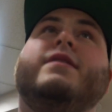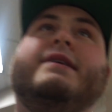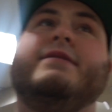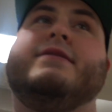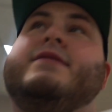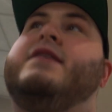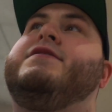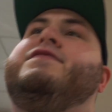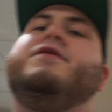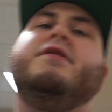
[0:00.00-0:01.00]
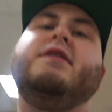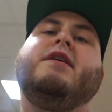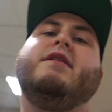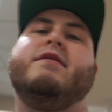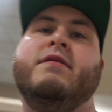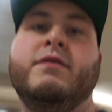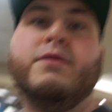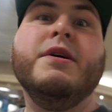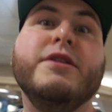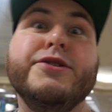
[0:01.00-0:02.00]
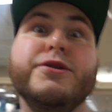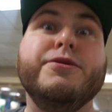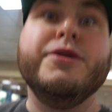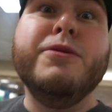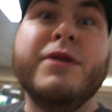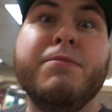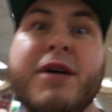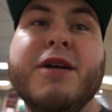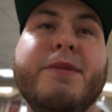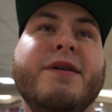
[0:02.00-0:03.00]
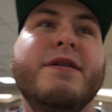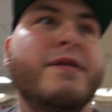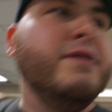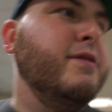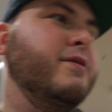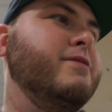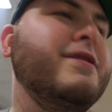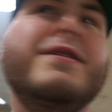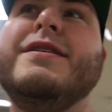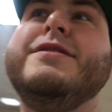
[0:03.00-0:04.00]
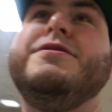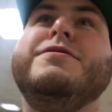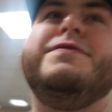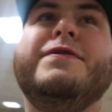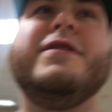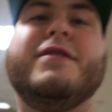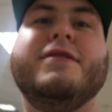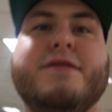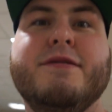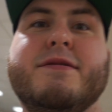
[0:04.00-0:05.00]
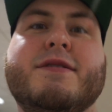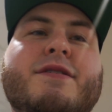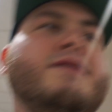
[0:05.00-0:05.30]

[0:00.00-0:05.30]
That's a size 48. What is you doing, baby? What is you doing?